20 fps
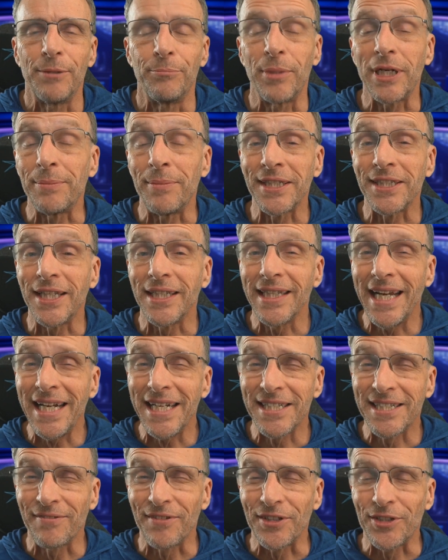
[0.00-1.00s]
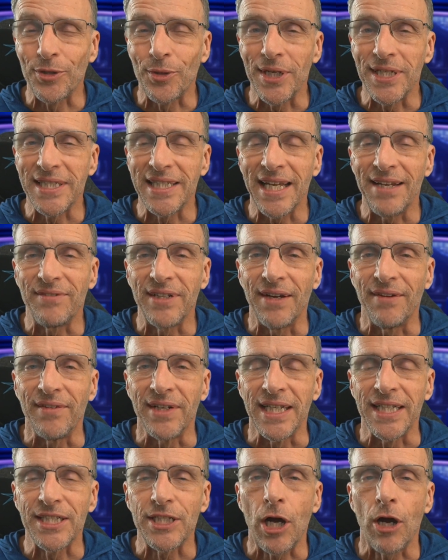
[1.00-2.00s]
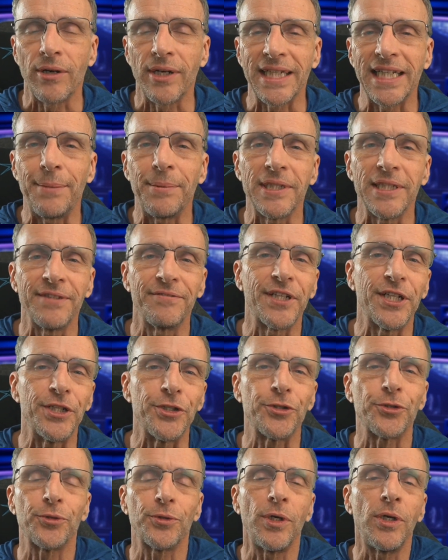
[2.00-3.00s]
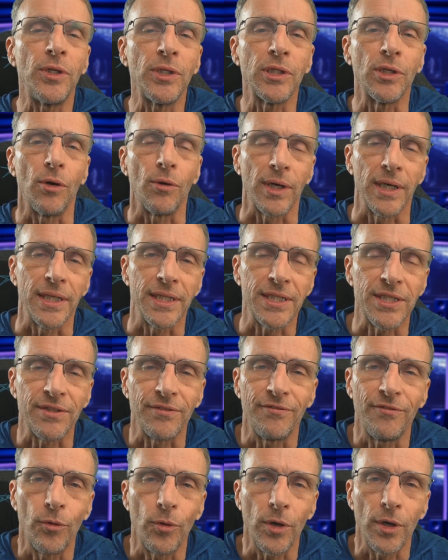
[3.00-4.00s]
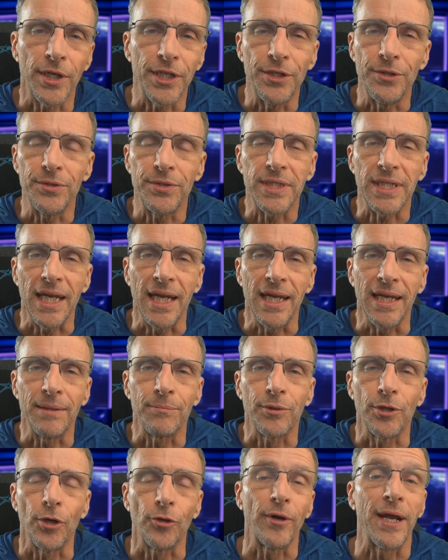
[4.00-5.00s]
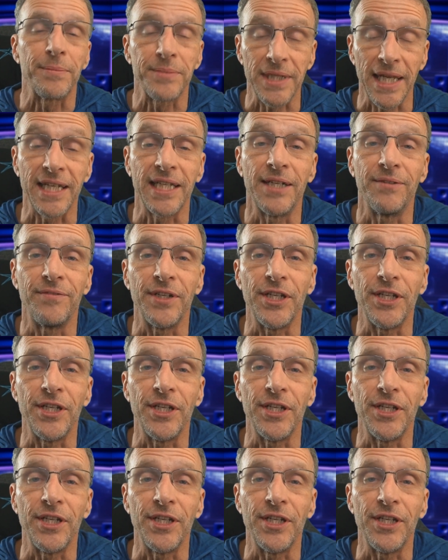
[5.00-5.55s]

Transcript: But among the latest of the toys they've given us are a couple of control LoRAs for use in programs like Comfy